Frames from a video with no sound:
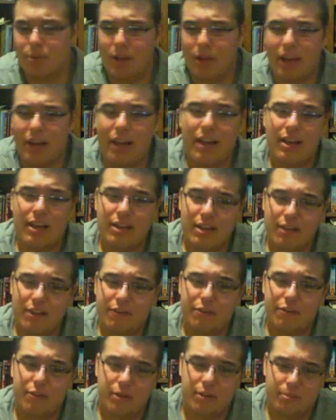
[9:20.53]
And if
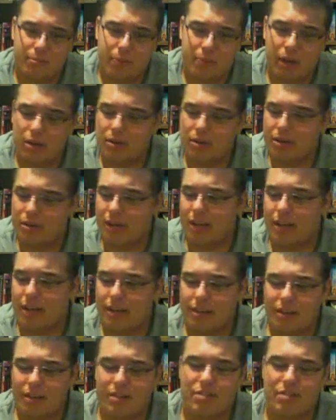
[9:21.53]
you're in modern day,
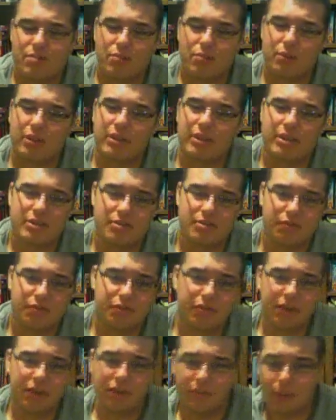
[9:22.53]
this really doesn't
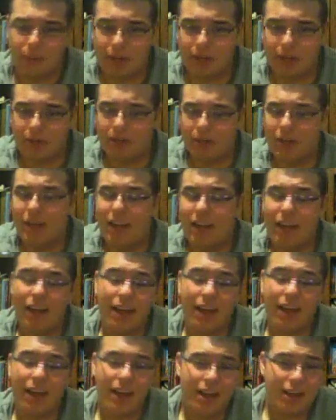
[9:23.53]
fit well.
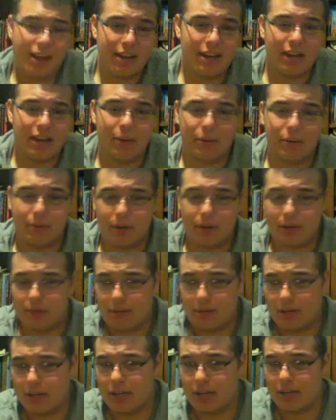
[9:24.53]
And I would
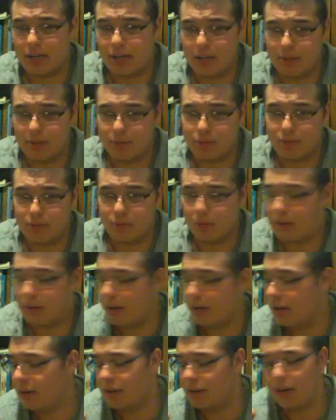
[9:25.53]
recommend getting an
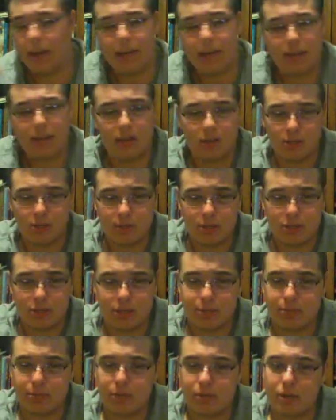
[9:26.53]
M249. They're A little bit
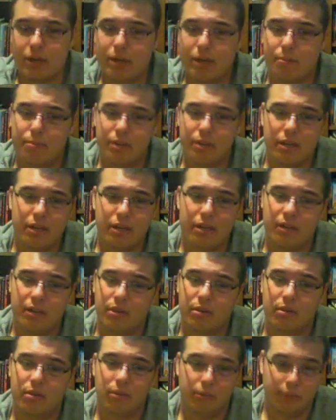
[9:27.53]
cheaper, and B, they're a
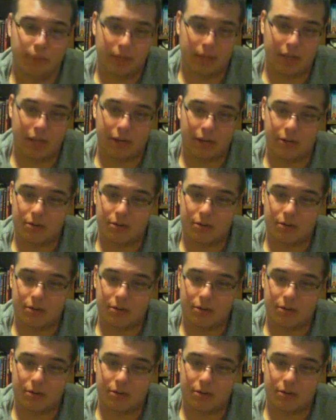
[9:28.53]
little bit lighter.